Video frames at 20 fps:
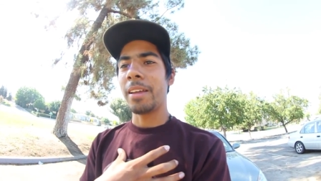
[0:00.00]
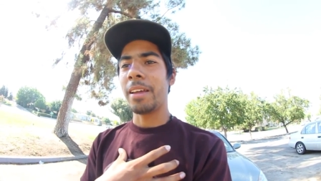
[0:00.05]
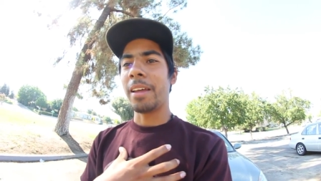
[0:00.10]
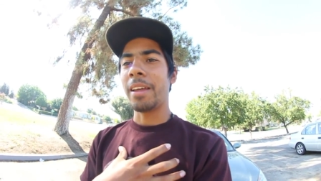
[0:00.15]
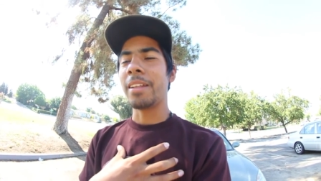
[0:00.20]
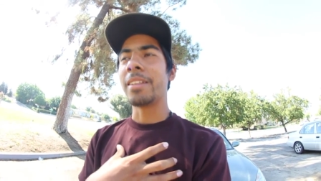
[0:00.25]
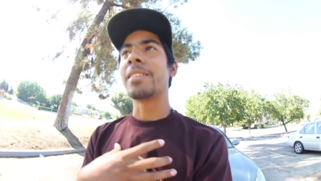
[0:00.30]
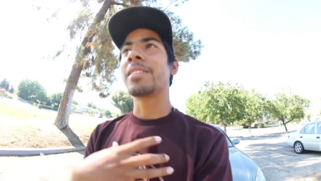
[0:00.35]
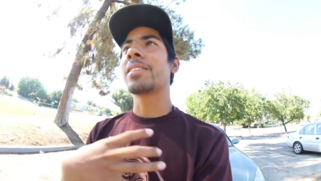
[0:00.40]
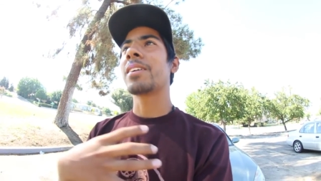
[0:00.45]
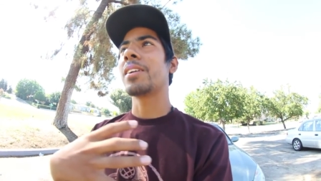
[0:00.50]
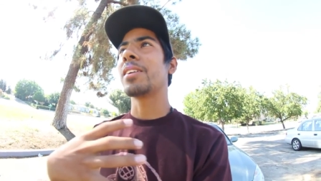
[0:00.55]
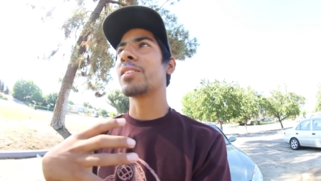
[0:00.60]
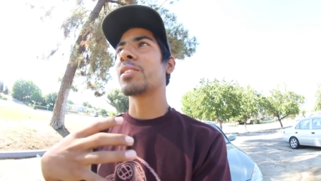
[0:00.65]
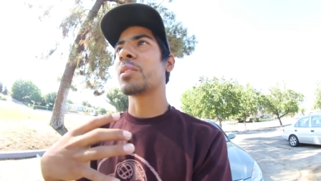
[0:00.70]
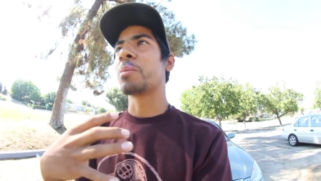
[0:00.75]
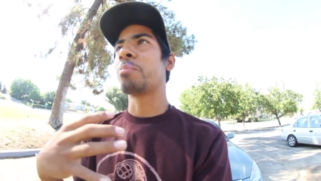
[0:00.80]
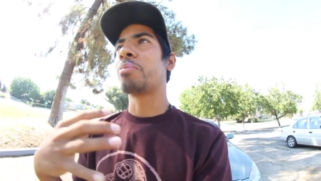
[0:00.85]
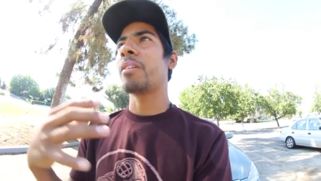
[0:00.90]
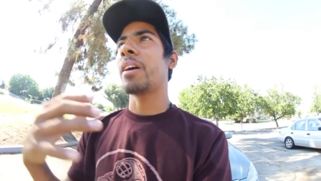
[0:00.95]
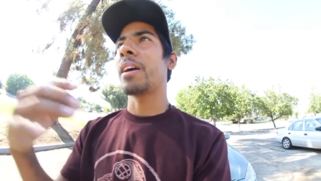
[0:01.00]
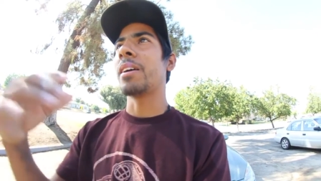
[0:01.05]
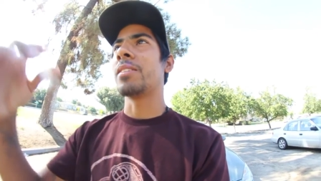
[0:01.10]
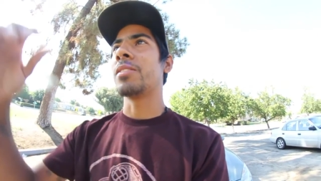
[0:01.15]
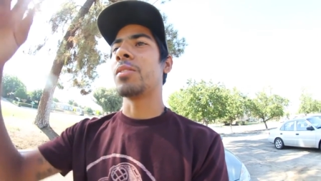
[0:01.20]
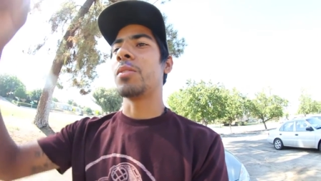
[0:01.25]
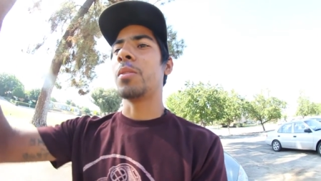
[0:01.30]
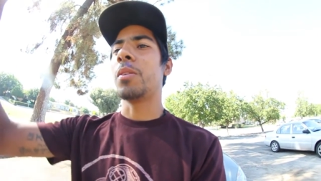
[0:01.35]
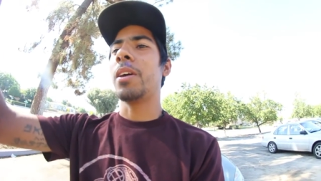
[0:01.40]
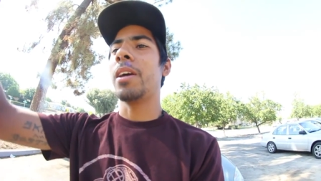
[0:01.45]
it's gonna surprise
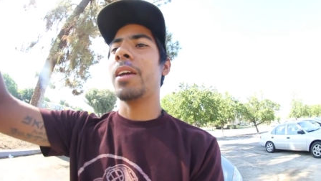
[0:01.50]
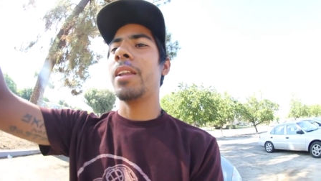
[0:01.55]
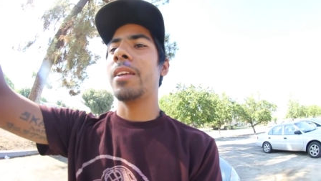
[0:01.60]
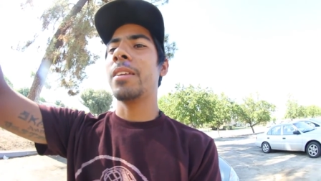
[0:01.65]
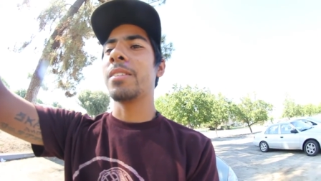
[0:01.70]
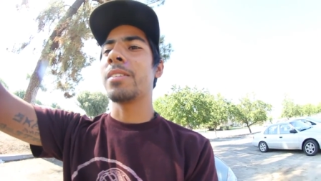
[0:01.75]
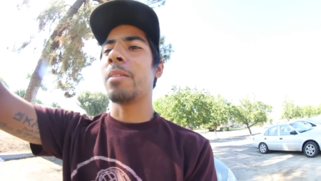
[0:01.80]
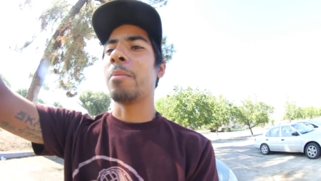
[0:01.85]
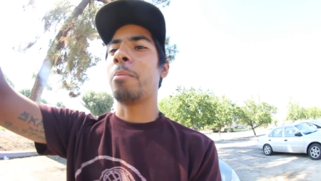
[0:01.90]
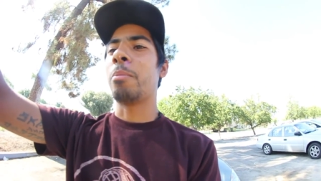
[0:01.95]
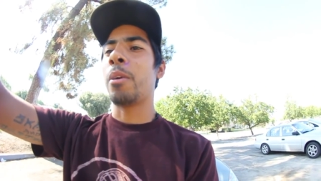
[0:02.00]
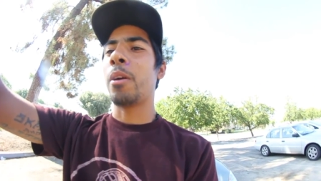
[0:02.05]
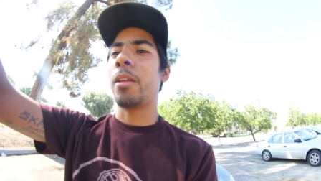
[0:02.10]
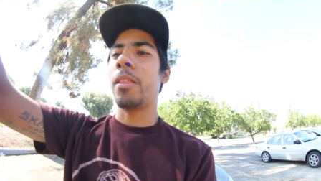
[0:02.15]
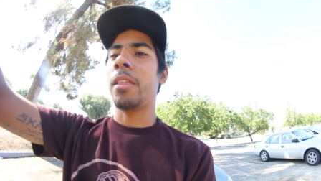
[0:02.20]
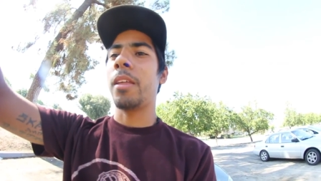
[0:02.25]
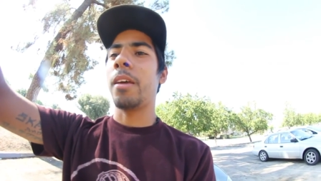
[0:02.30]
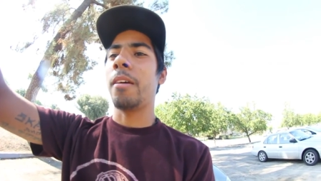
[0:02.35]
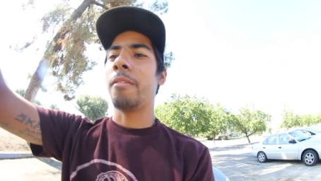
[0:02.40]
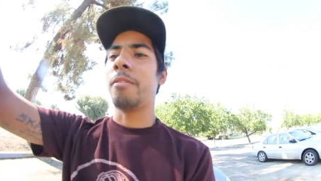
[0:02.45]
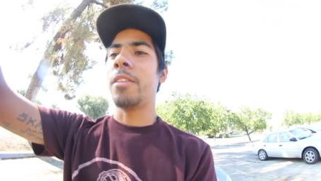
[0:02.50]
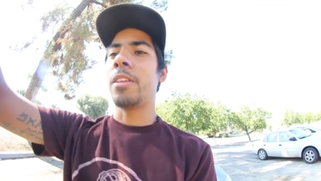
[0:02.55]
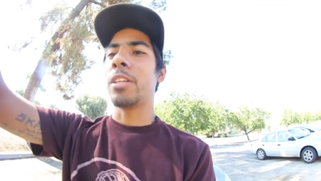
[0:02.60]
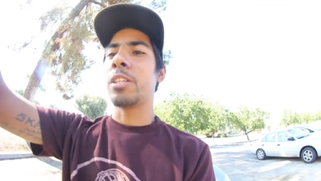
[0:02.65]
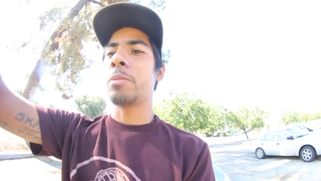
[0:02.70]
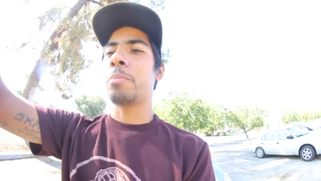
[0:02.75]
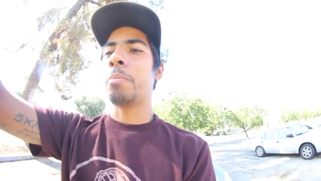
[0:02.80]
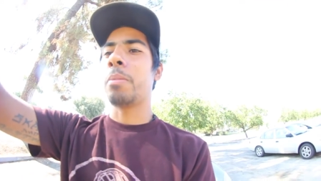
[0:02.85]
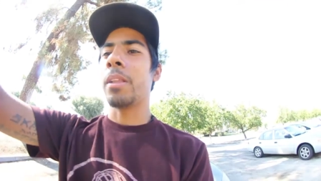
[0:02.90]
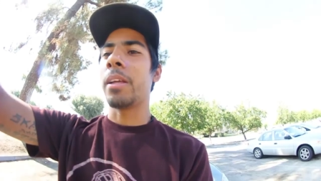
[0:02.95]
you. It is the birthday of
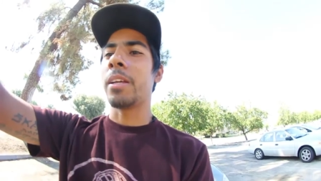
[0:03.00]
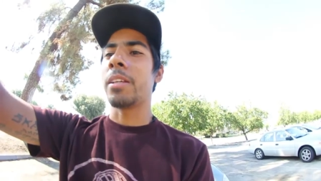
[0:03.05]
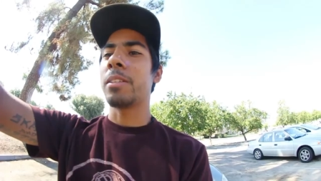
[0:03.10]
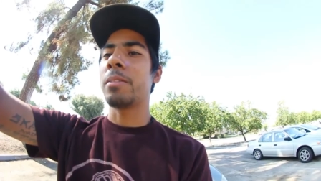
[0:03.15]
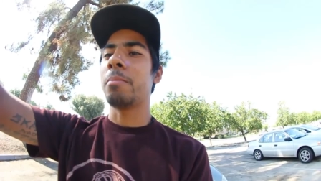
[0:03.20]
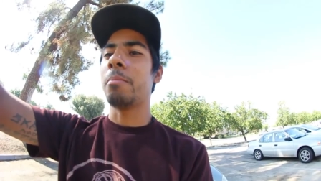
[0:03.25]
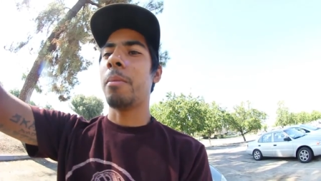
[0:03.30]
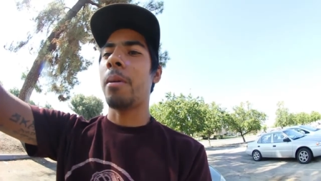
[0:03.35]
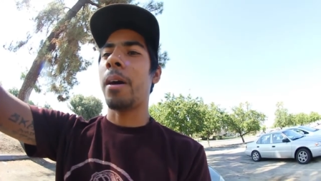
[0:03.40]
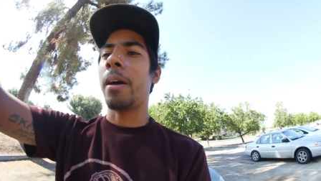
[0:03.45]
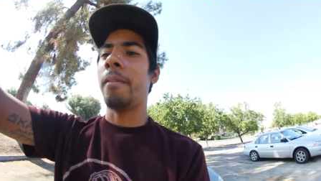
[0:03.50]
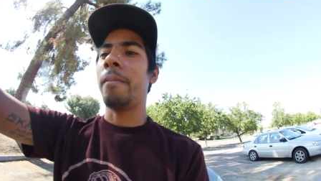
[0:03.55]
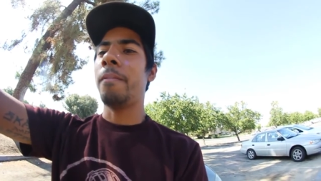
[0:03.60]
this place, my